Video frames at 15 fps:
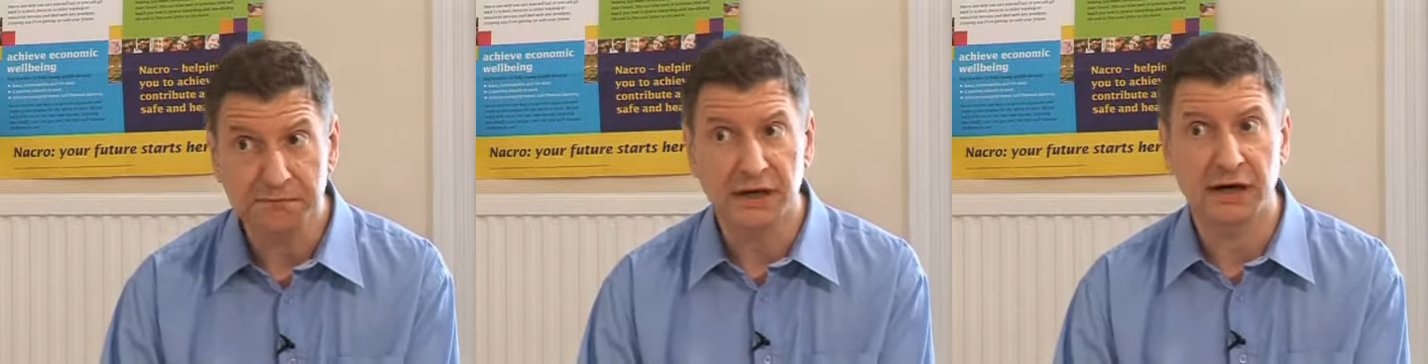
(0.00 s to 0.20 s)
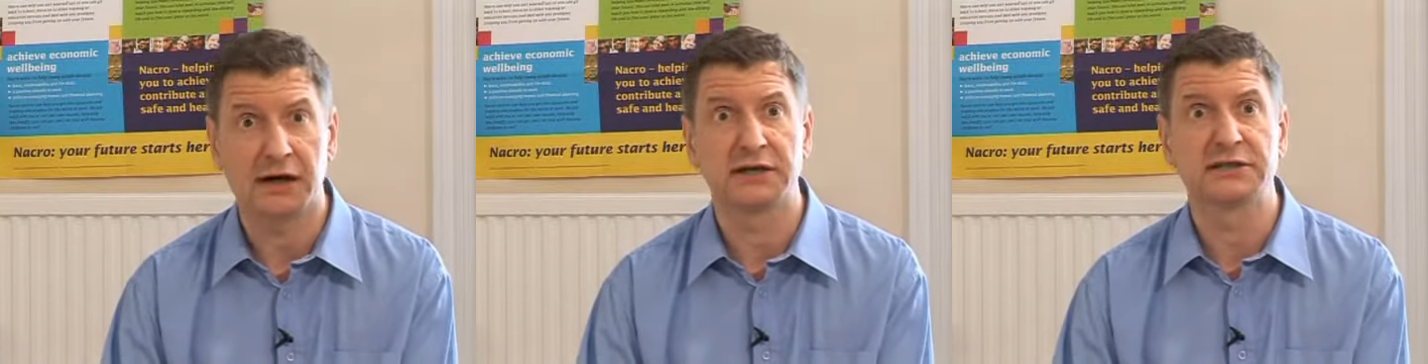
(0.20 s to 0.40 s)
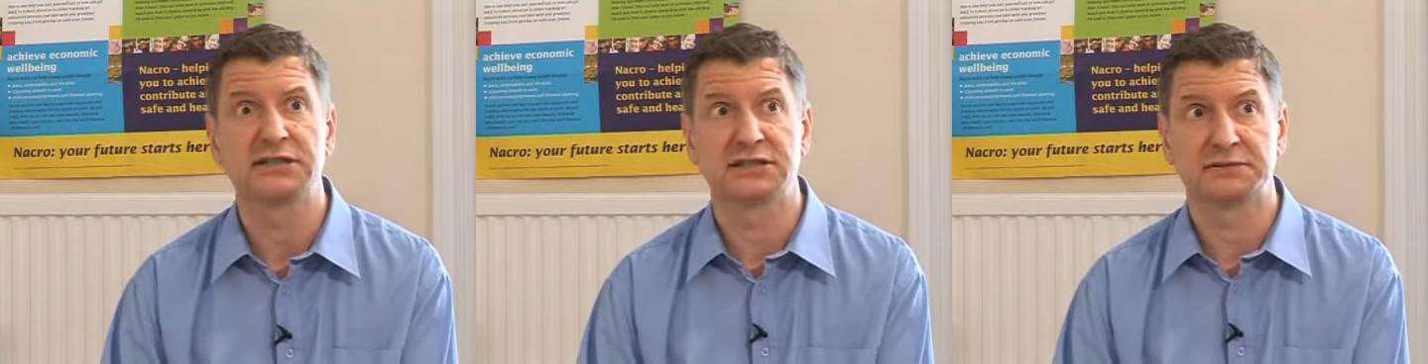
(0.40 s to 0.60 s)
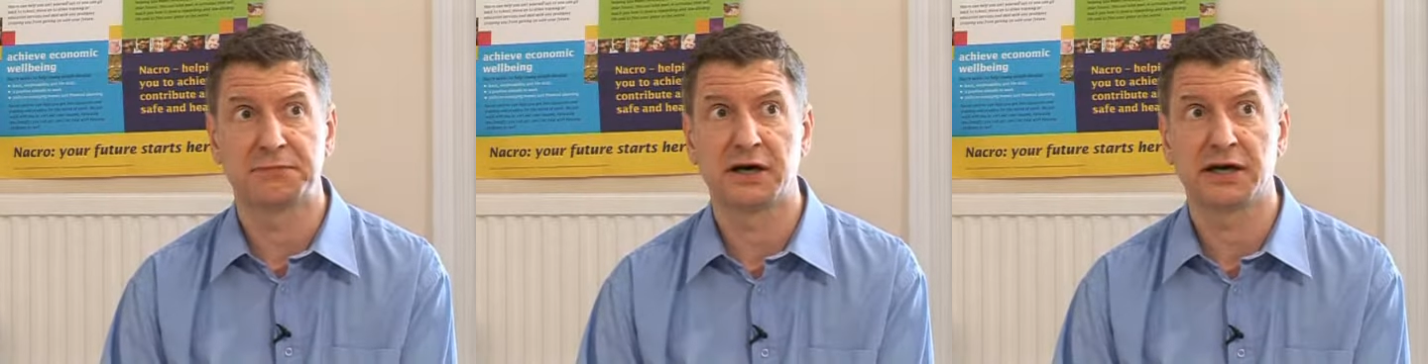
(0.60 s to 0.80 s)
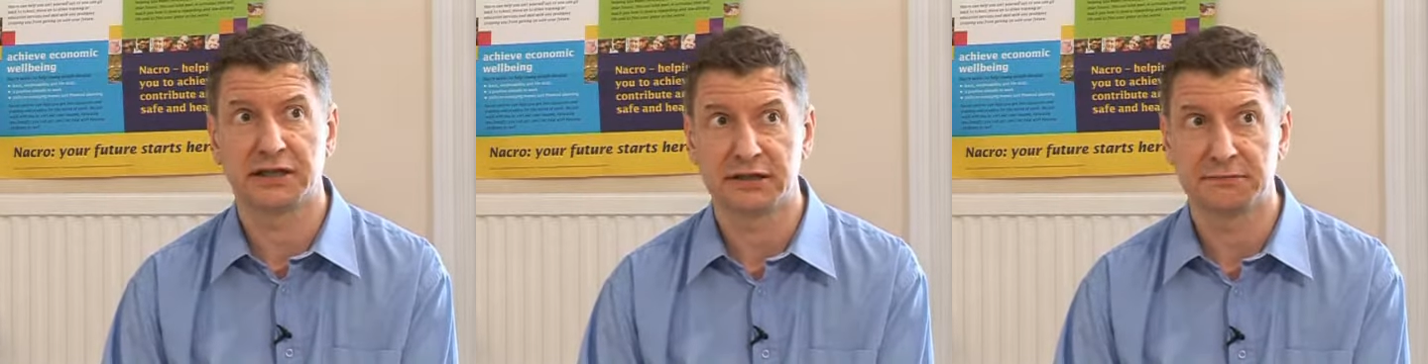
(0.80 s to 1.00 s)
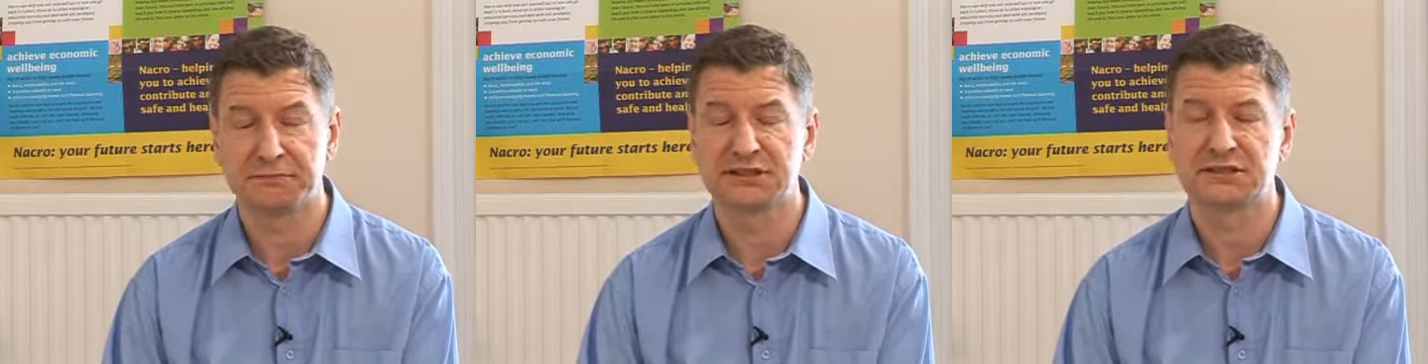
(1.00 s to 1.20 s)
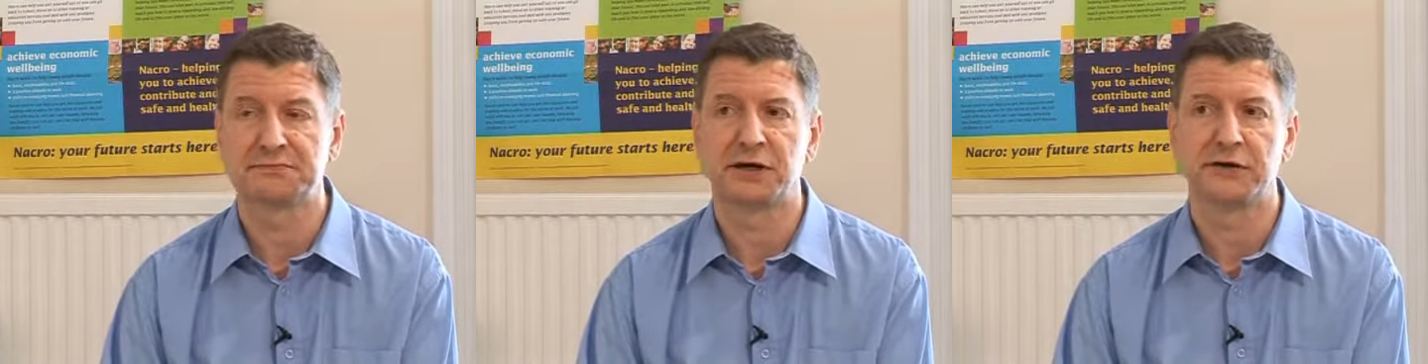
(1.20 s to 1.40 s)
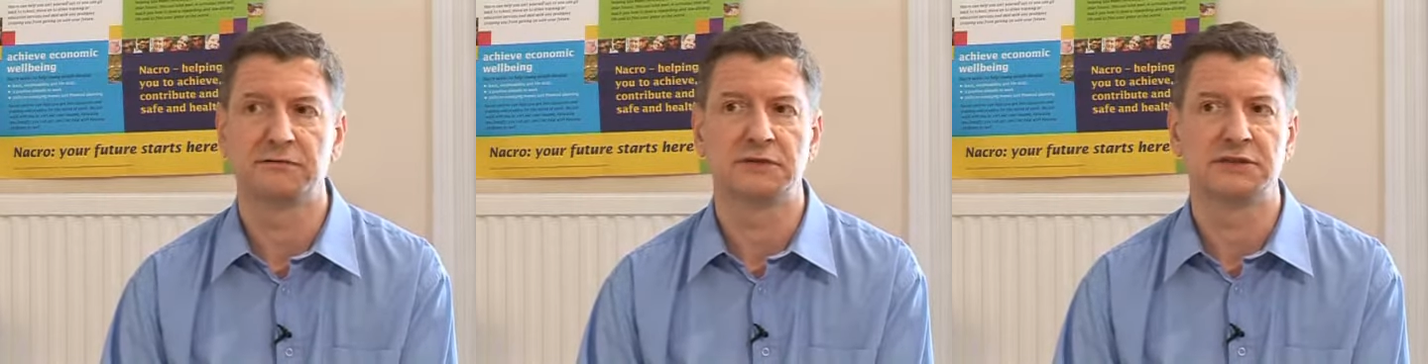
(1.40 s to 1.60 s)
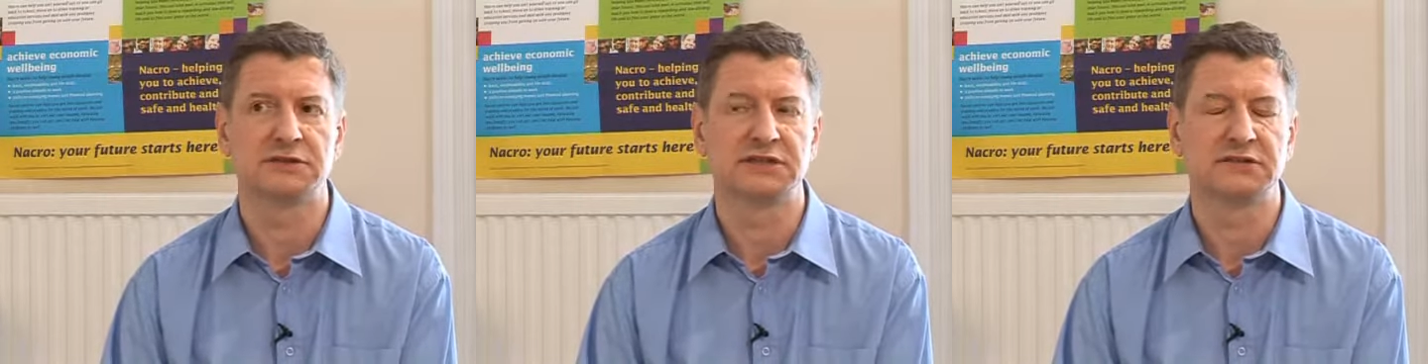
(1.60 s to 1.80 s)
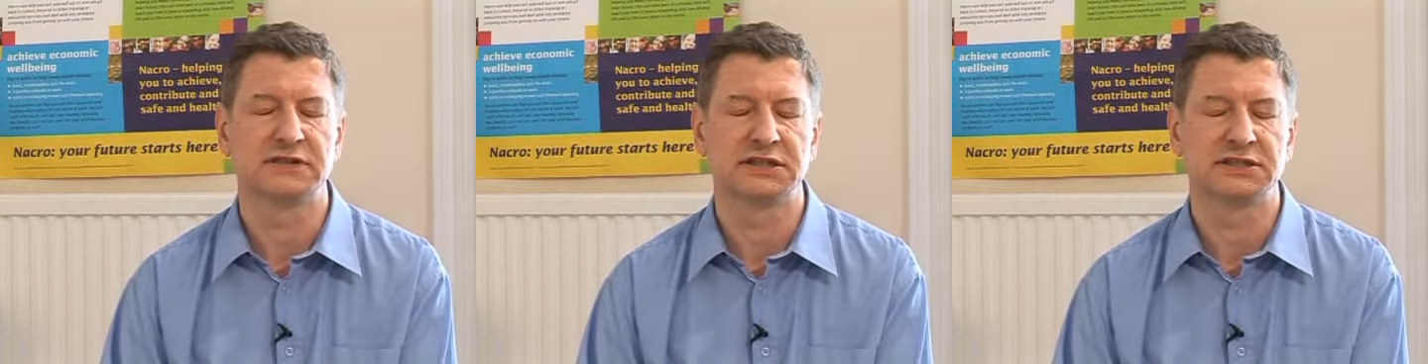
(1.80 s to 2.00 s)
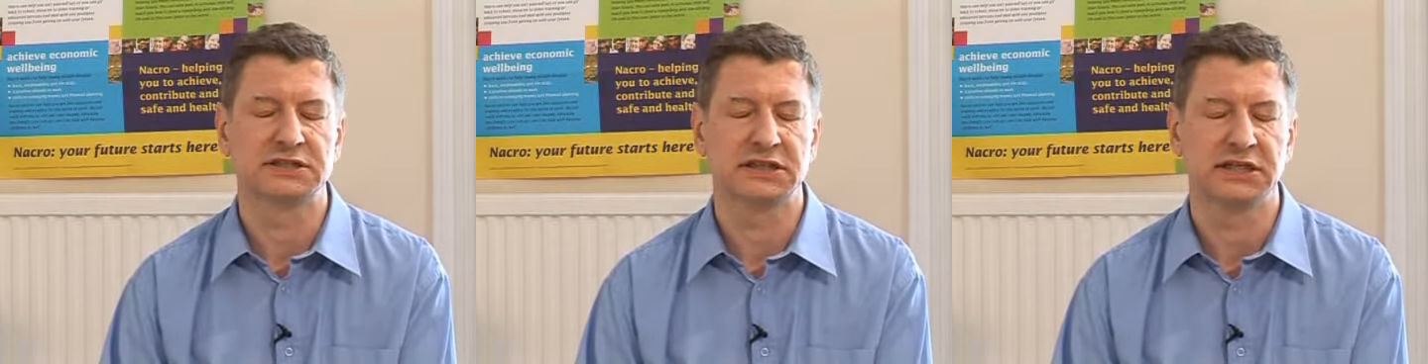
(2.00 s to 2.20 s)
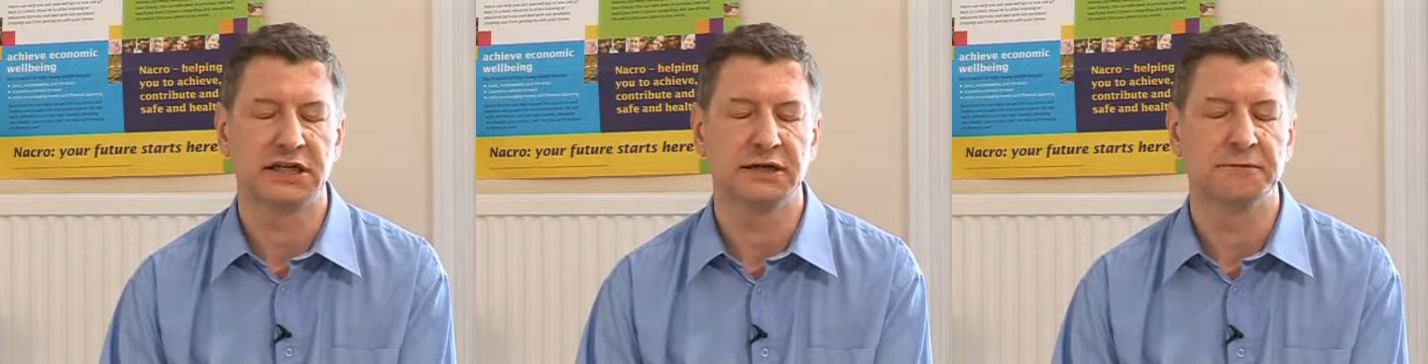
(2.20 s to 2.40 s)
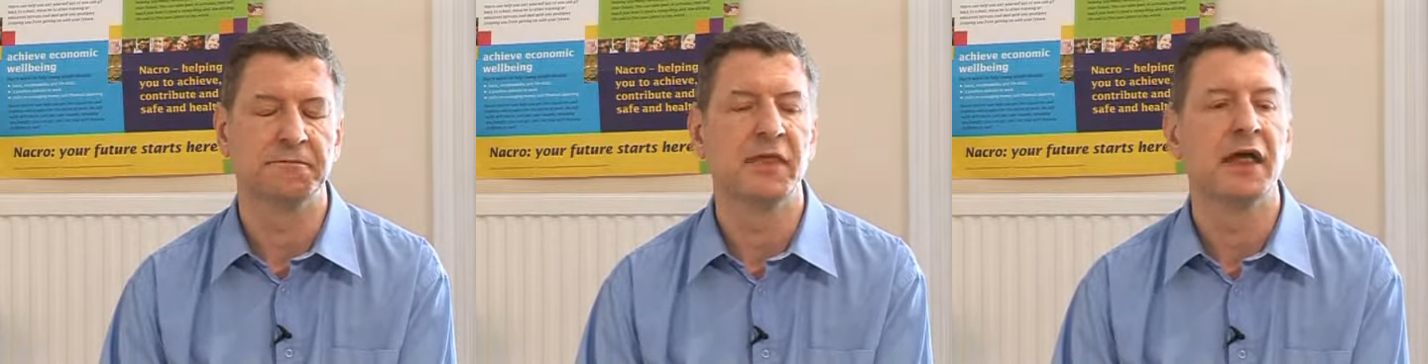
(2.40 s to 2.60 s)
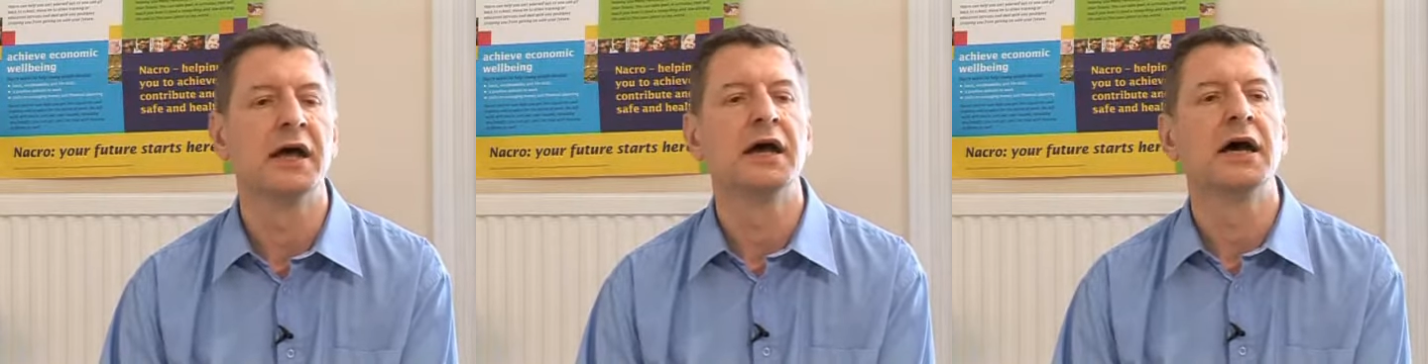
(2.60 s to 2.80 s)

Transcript: barred despite the postponement of this scheme